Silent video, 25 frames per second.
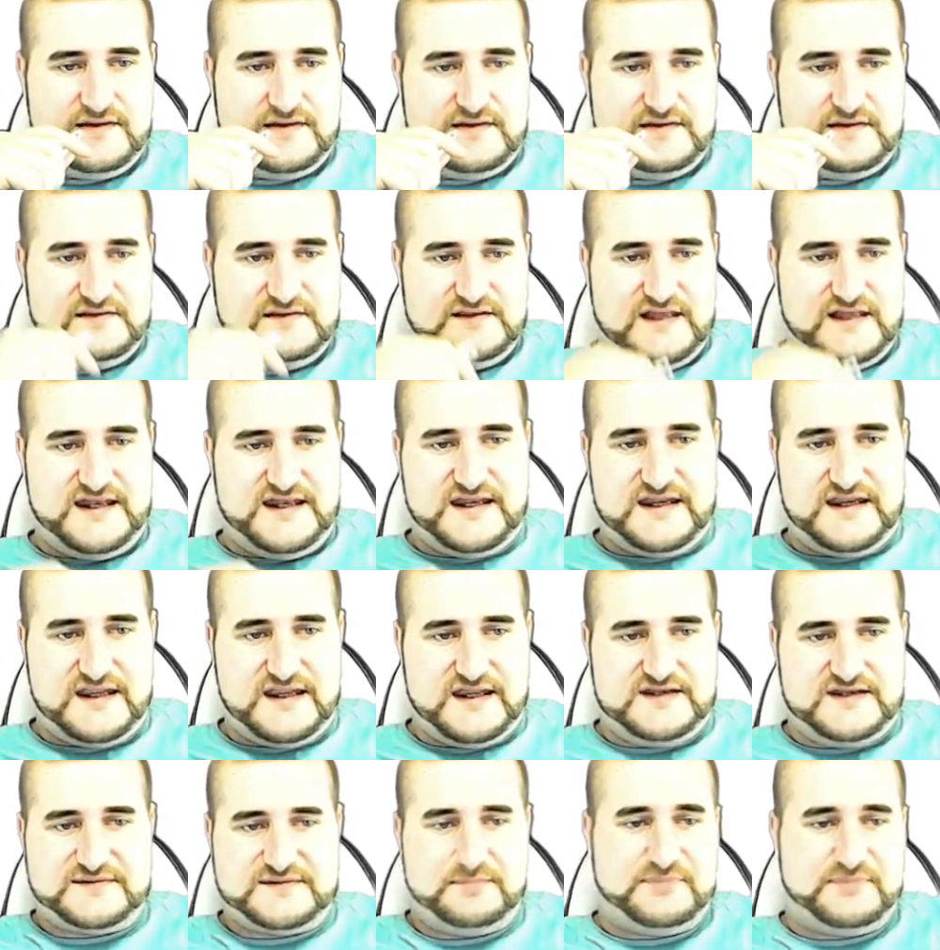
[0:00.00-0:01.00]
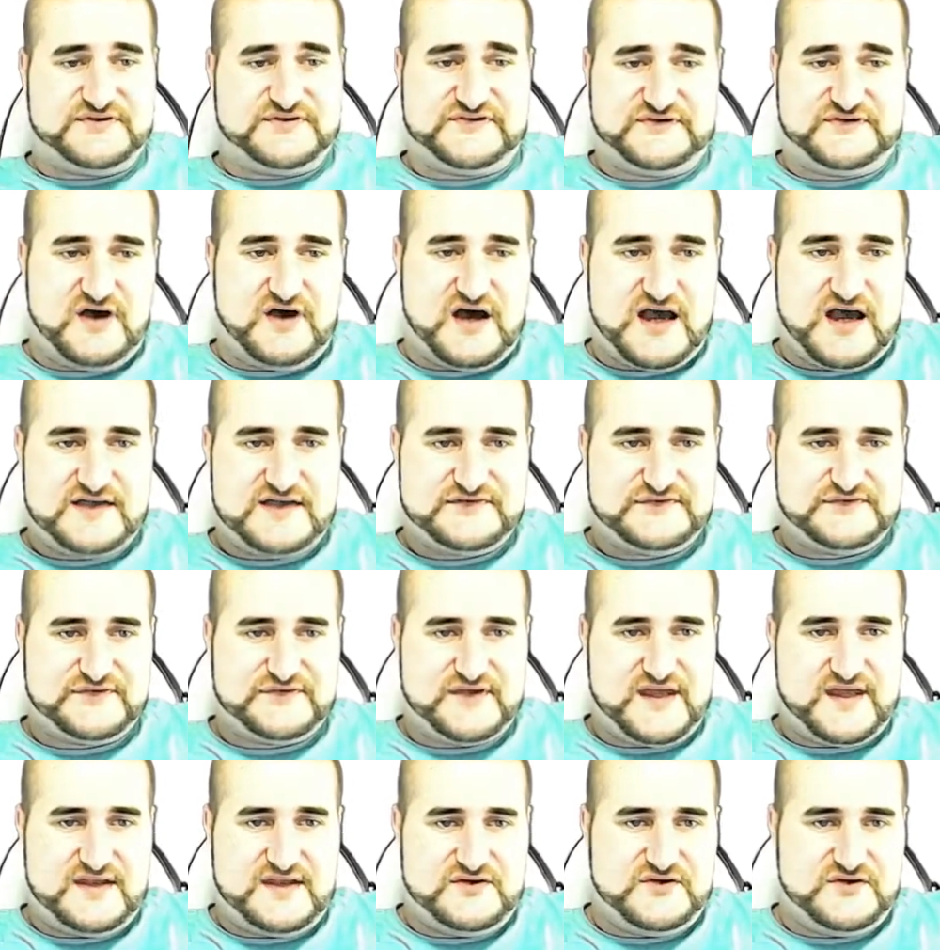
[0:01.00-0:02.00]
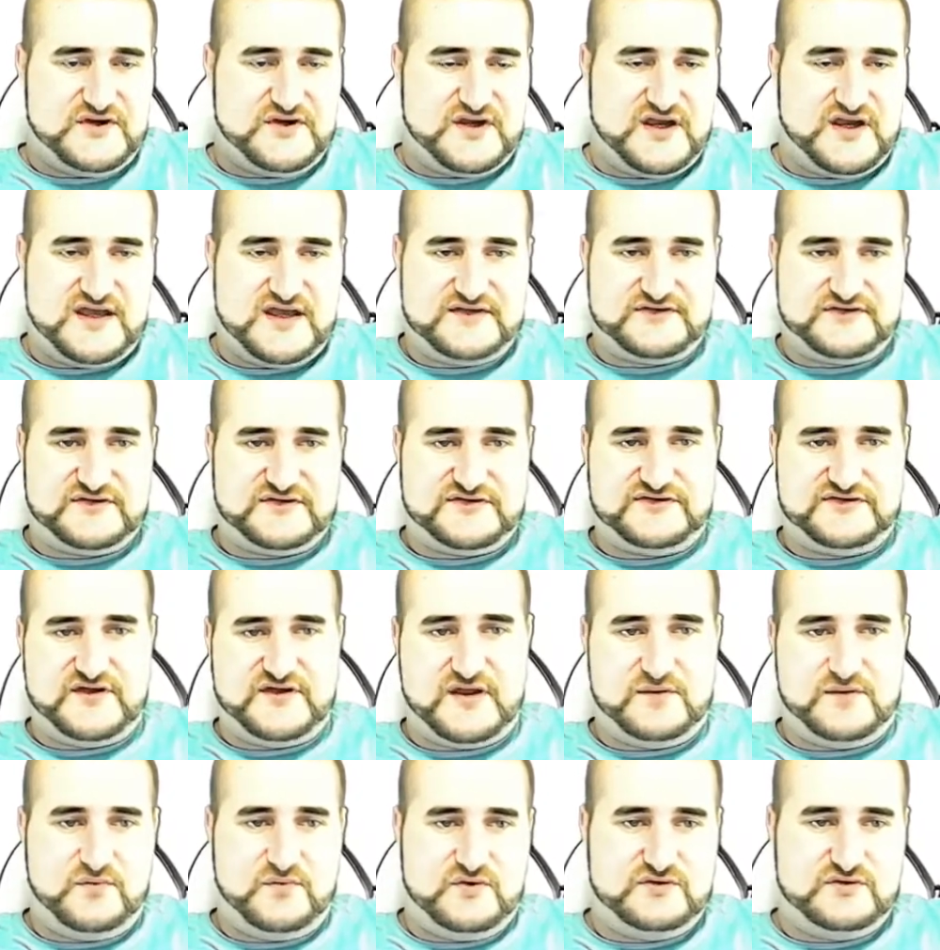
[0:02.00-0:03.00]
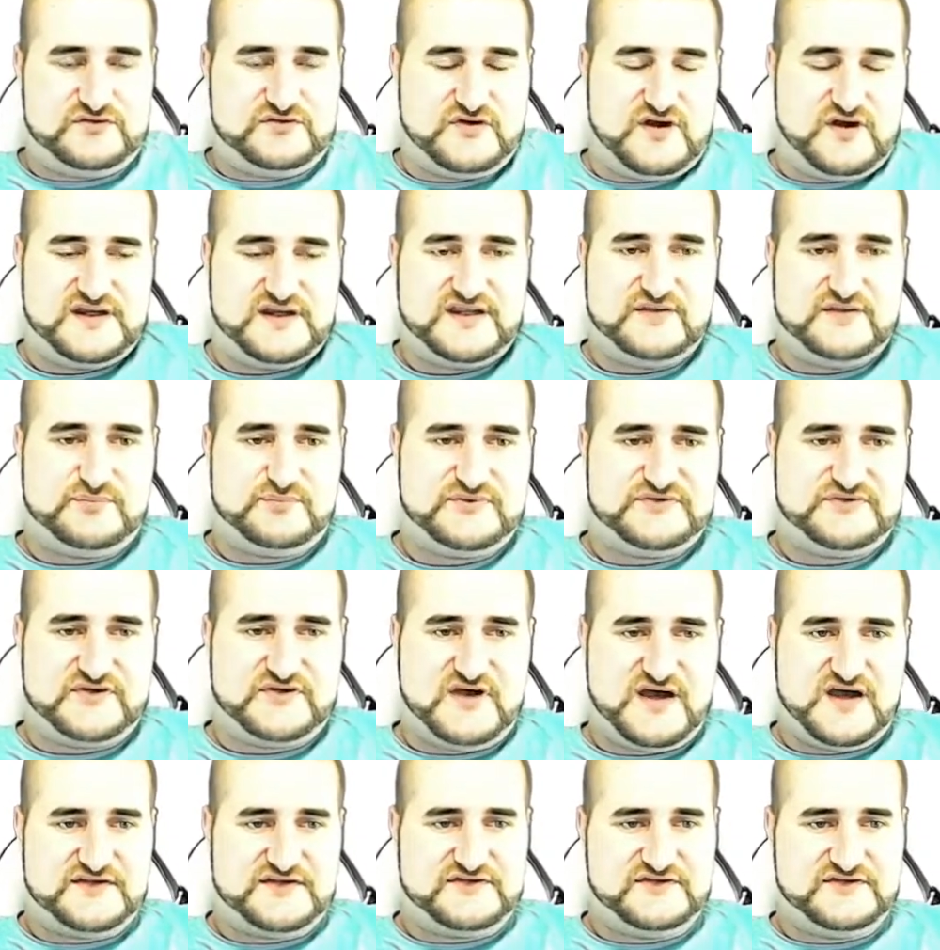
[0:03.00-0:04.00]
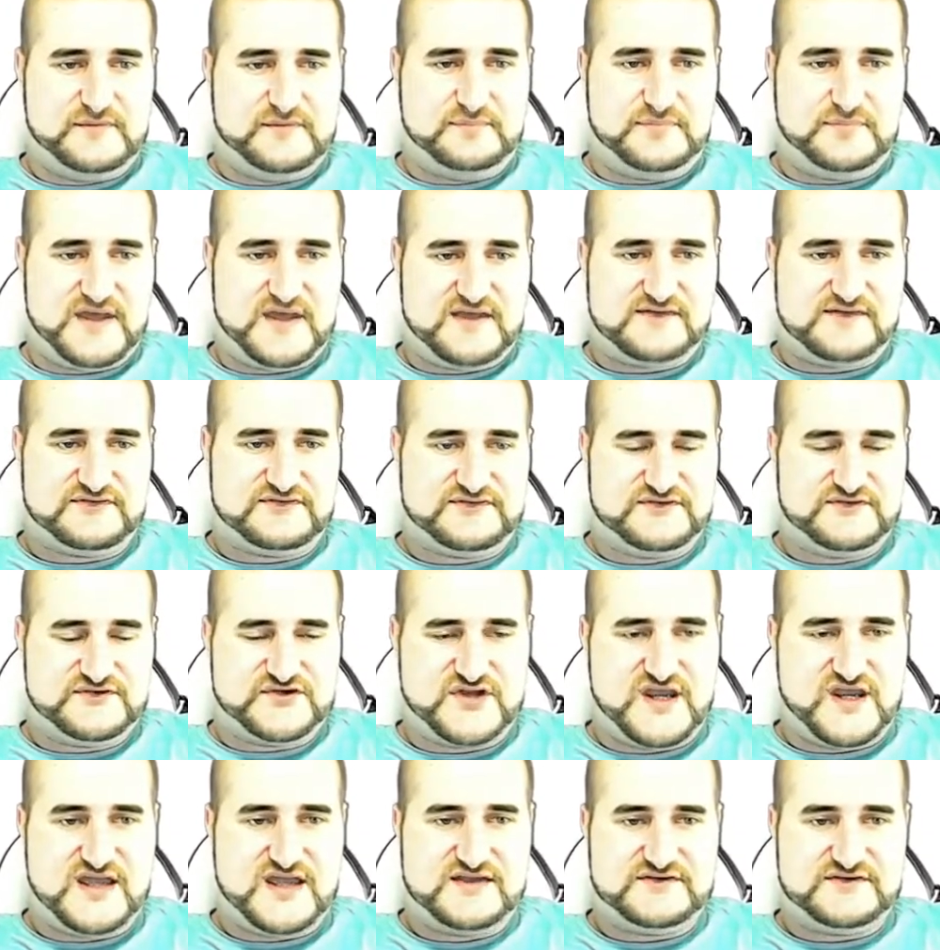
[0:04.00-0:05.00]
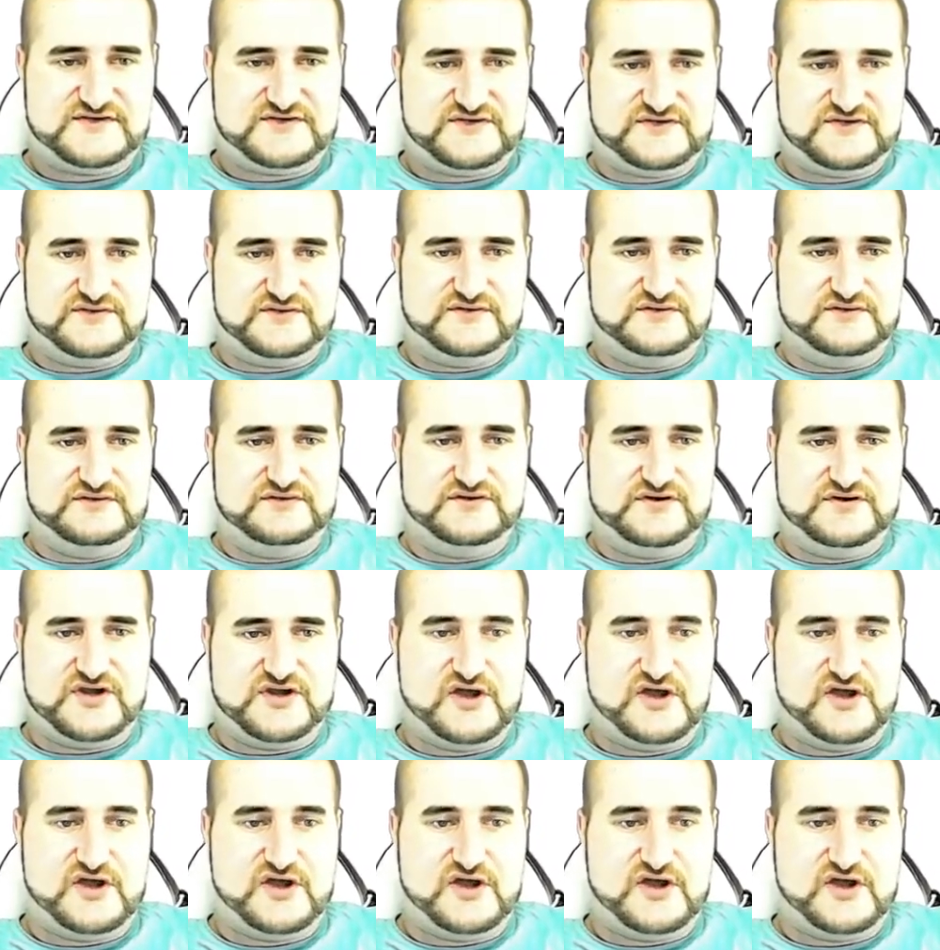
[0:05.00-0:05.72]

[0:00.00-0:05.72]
leading into Precise, and as I said, we're trying to give Precise the best chance to,